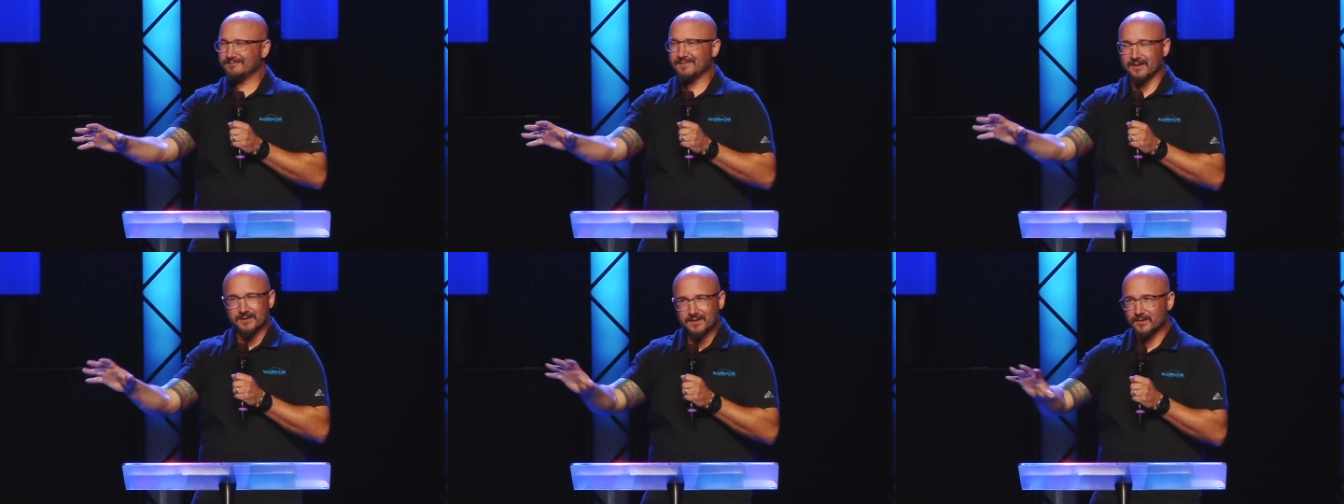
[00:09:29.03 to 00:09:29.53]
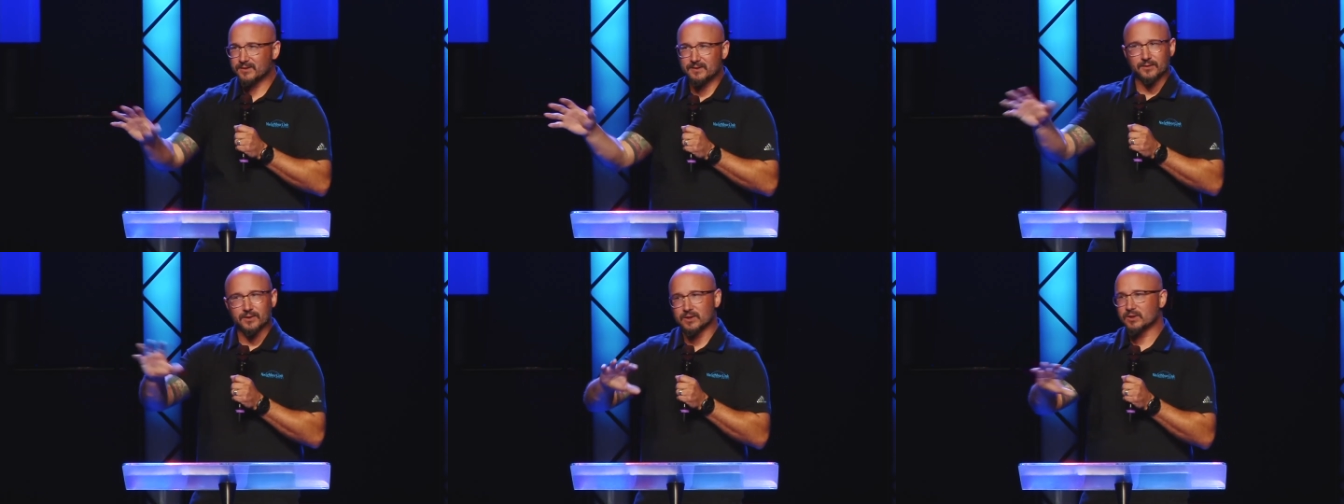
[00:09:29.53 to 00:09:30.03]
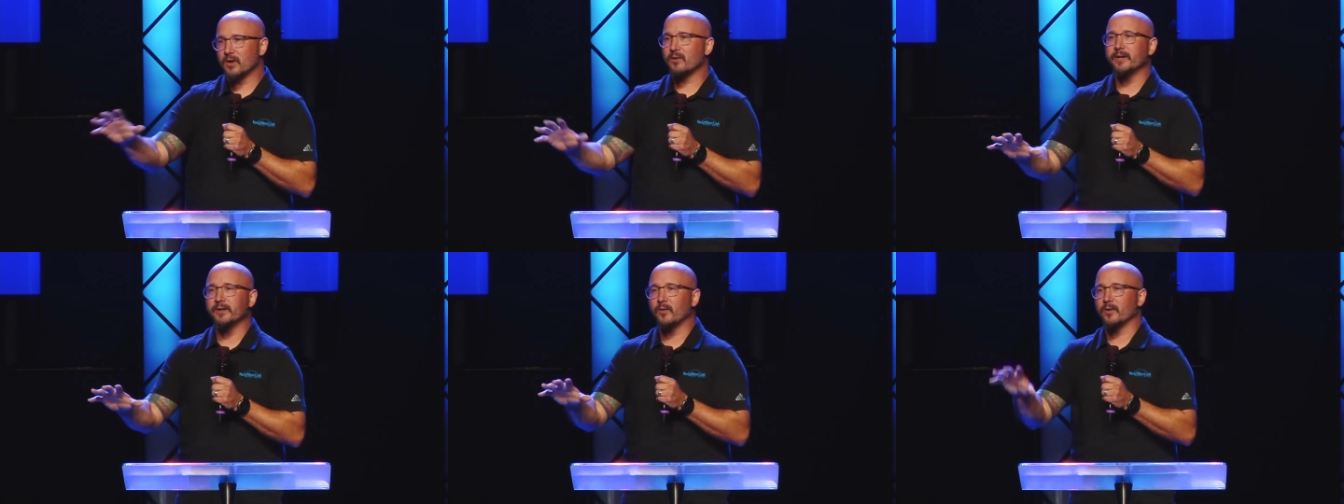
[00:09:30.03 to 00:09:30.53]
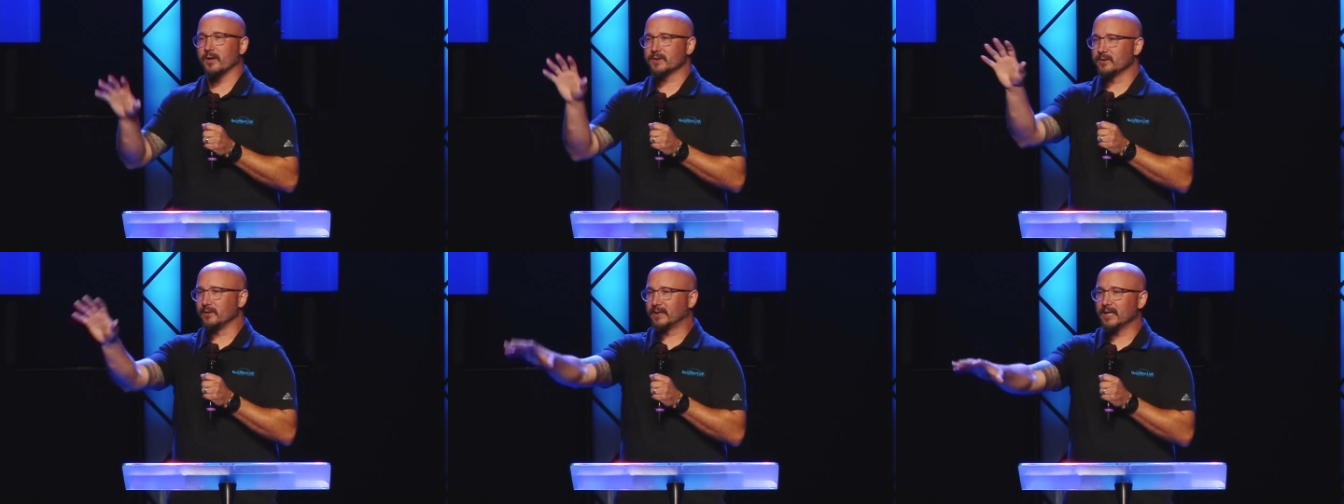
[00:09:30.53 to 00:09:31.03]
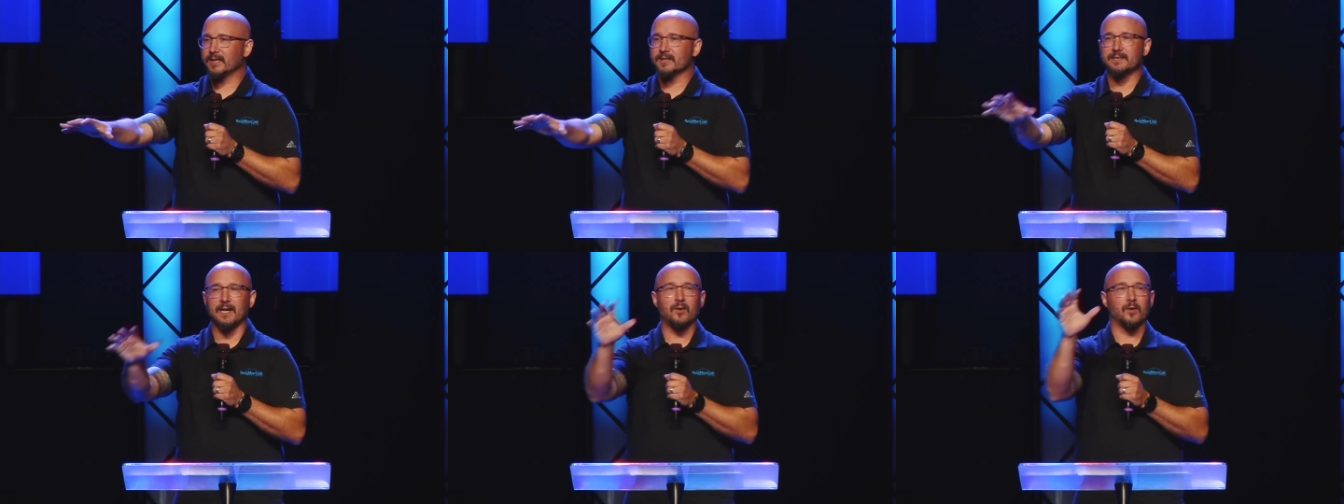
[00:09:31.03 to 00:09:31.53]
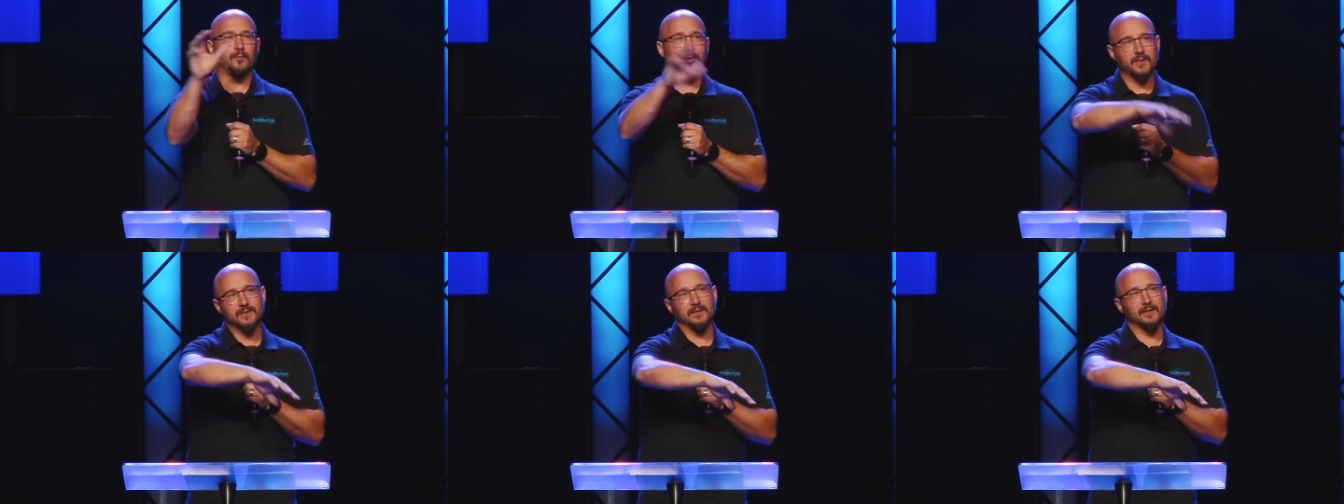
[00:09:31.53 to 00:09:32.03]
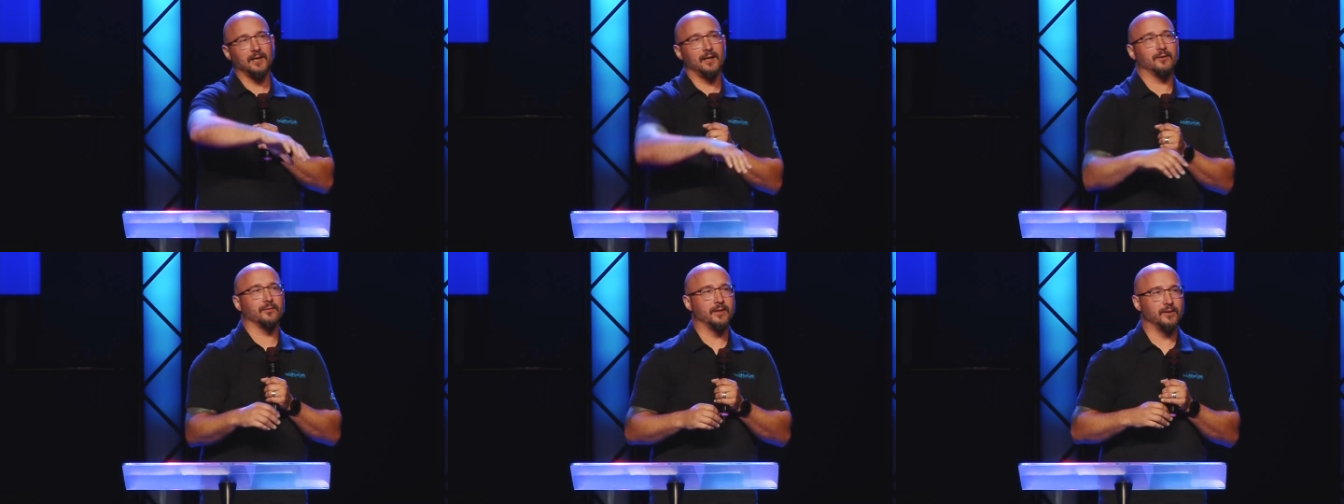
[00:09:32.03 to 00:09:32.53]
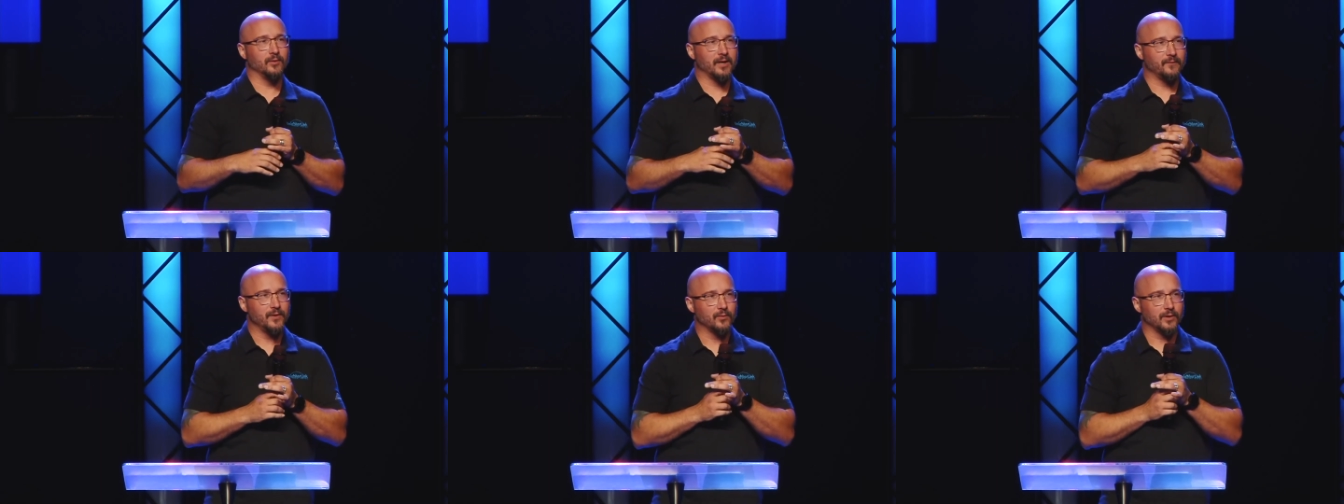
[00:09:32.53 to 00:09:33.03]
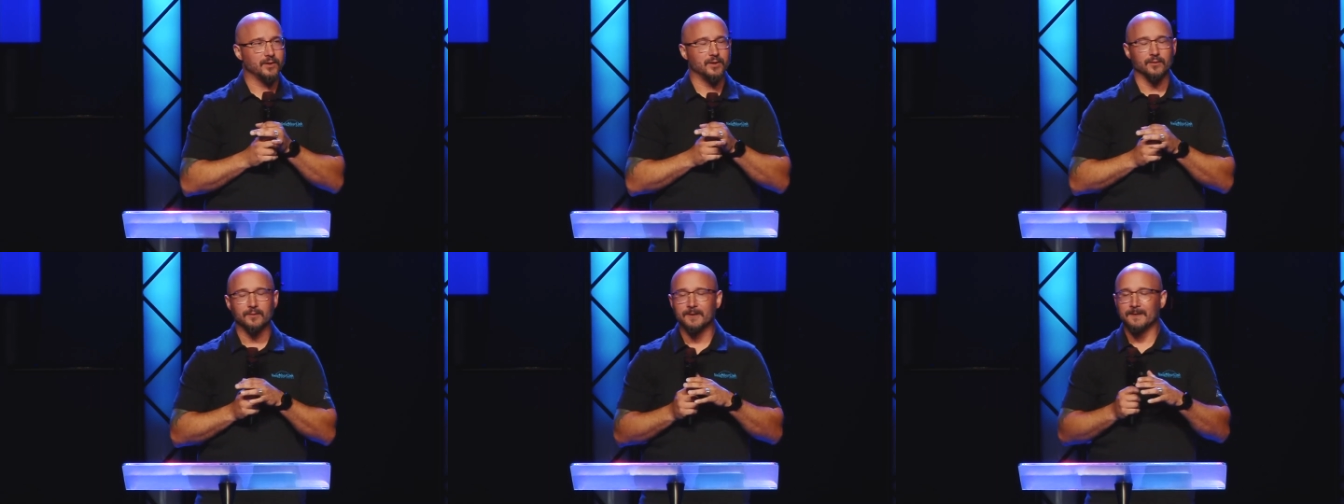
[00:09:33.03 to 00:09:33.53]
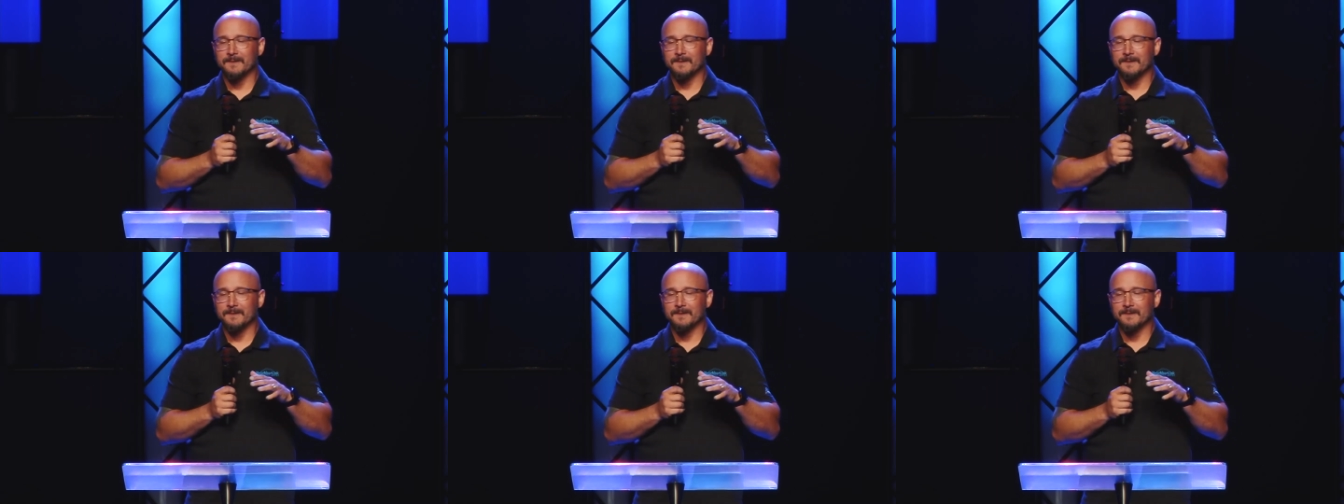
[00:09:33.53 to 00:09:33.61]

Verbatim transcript: uh, there's, there's a stirring going on. So either kick us out or put us in concrete, whatever you want to do.